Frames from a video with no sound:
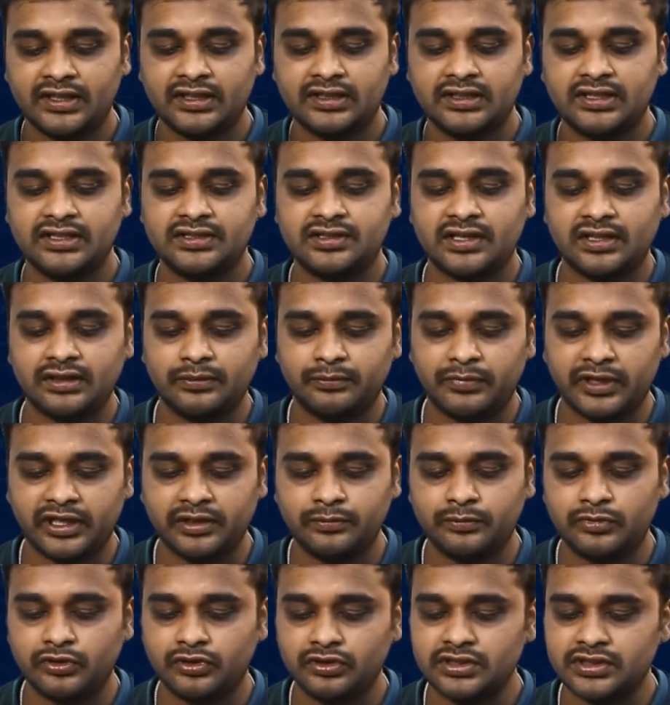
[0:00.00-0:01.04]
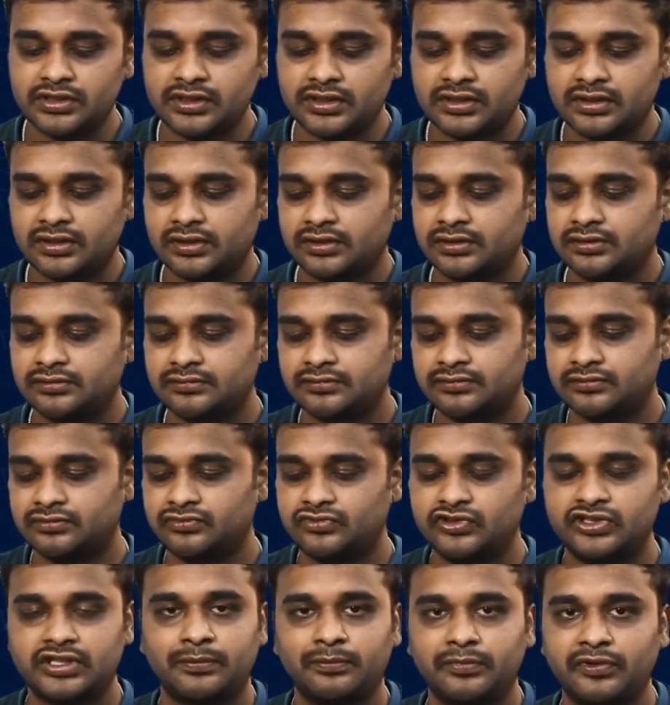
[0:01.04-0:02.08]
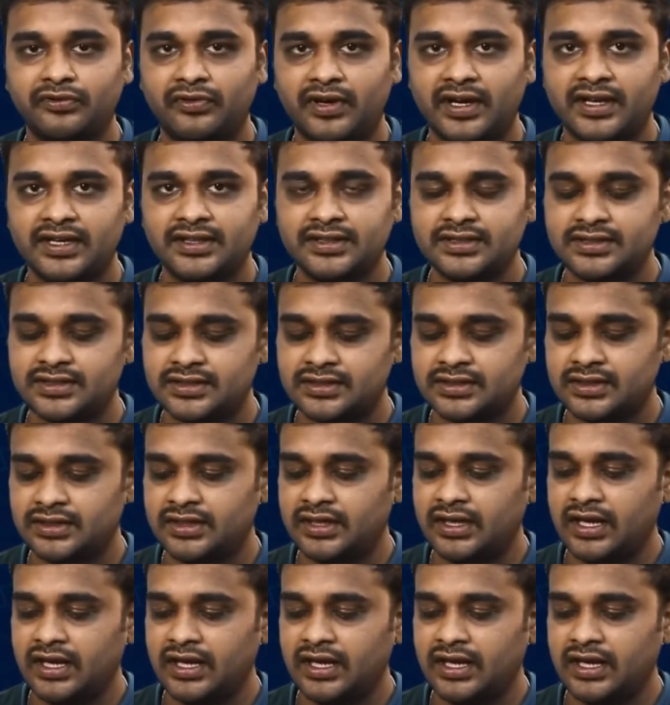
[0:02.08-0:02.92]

These are the breadboards, jumper wires,